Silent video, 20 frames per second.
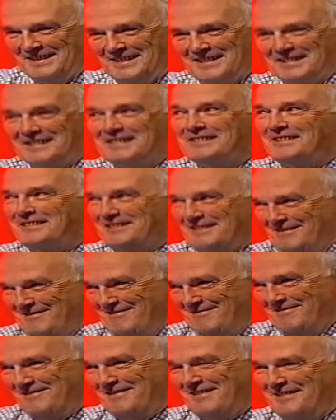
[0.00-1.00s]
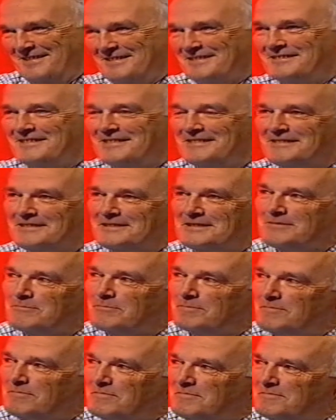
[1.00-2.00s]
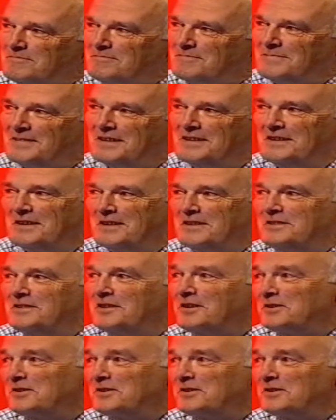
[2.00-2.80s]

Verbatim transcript: seconds uh, per question. Not, not,